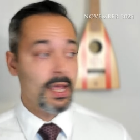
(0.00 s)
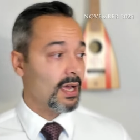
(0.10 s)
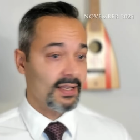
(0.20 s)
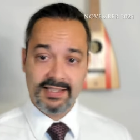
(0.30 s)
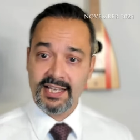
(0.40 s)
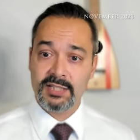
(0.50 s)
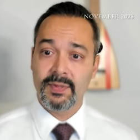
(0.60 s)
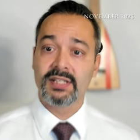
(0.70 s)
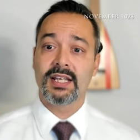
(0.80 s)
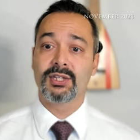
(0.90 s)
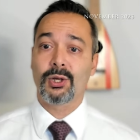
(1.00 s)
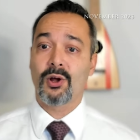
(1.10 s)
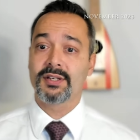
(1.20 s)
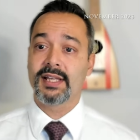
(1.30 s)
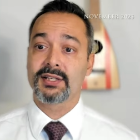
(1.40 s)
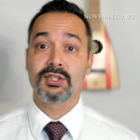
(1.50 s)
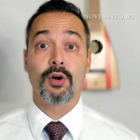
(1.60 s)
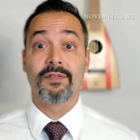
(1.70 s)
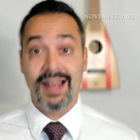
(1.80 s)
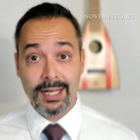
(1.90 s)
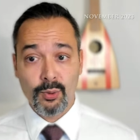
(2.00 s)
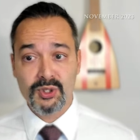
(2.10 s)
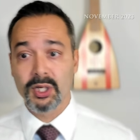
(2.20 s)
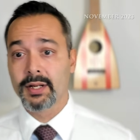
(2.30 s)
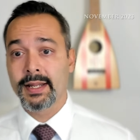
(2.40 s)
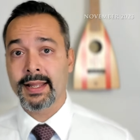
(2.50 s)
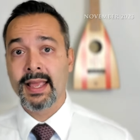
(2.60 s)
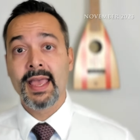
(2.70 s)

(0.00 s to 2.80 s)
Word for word: assessment in the context of language learning,